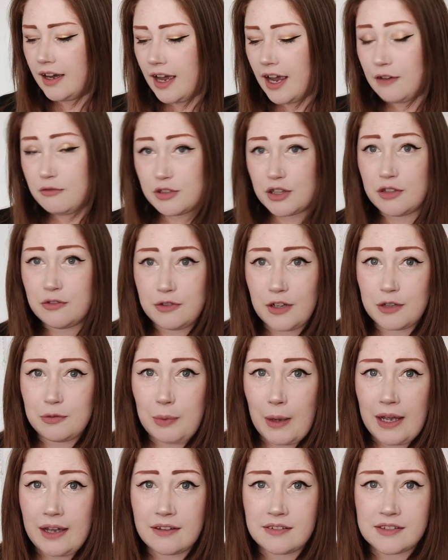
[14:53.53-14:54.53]
Everything
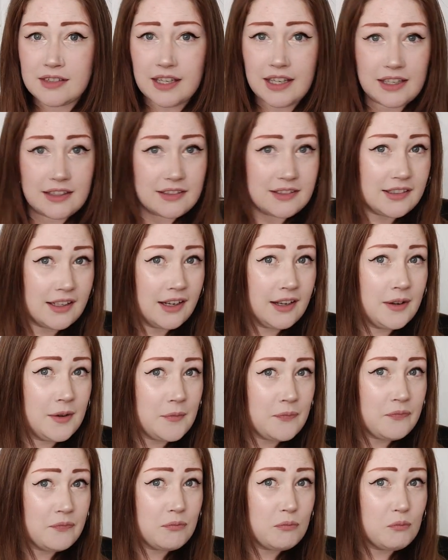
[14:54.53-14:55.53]
£5 is
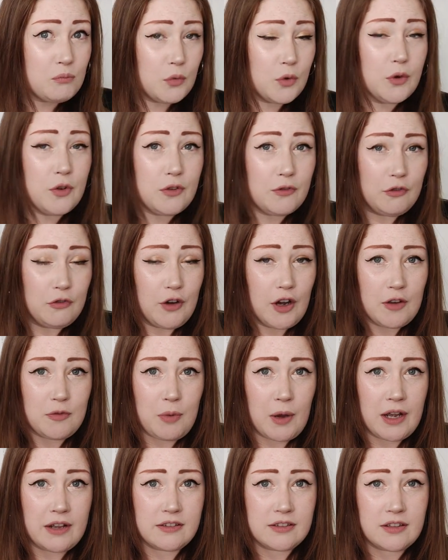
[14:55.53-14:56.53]
more than
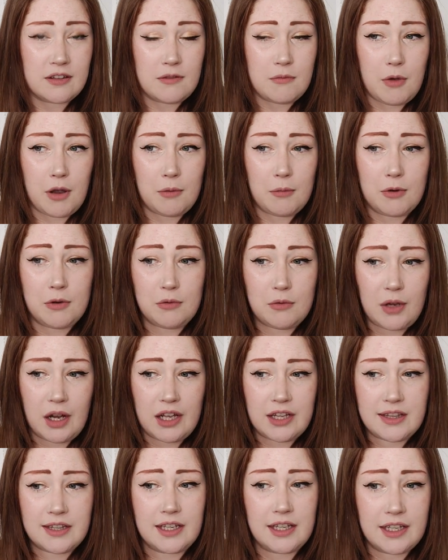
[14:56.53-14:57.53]
£5 at the moment.
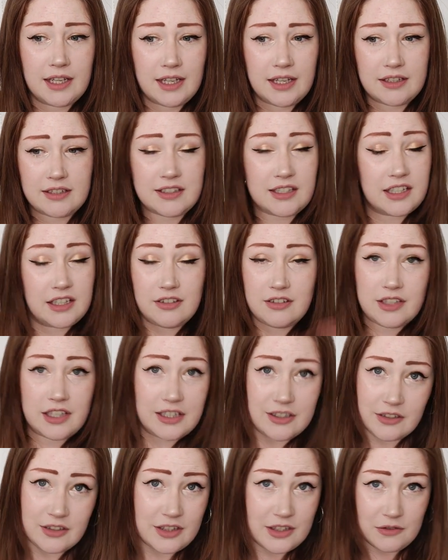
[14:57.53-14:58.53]
I think it's
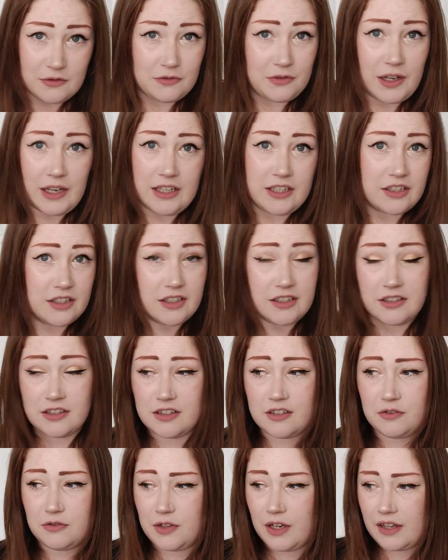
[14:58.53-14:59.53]
literally just inflation and
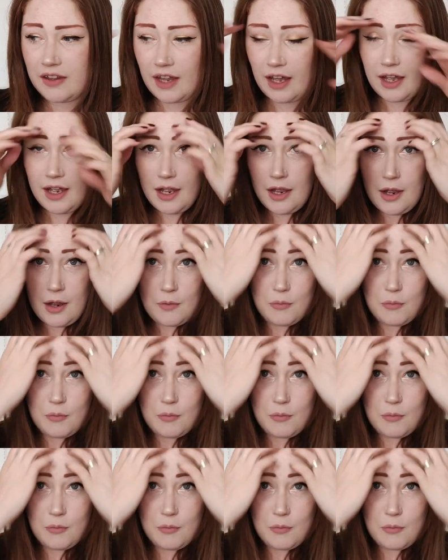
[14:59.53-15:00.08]
stuff like that.